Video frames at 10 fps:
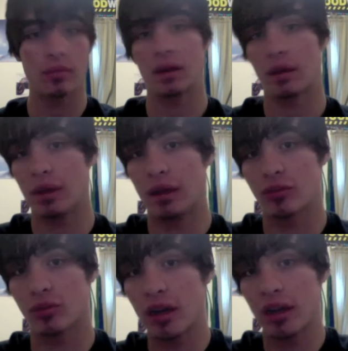
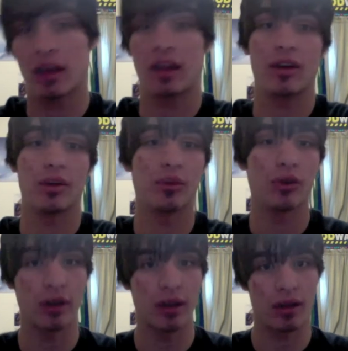it's raining, I can't go
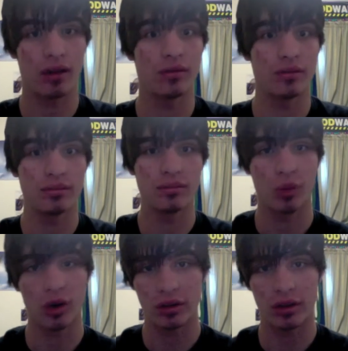boarding, I don't have
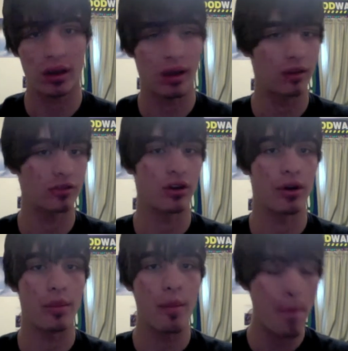work today,
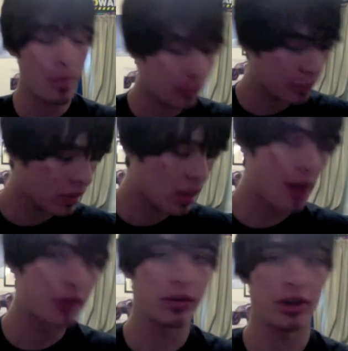so
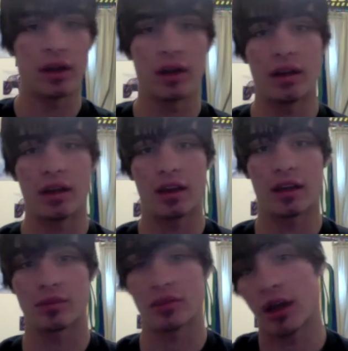figured I'd
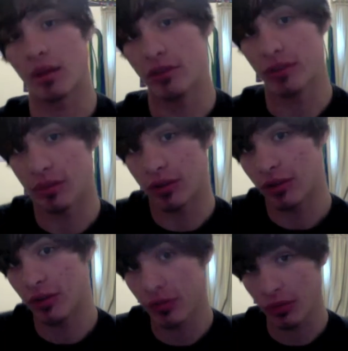dedicate some time to do
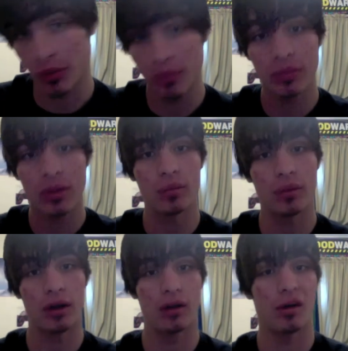something useful.
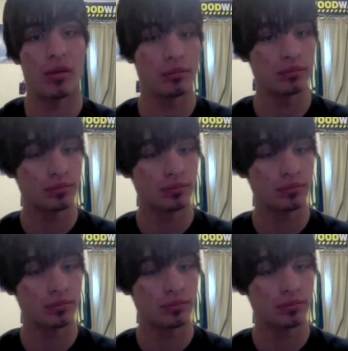But I'm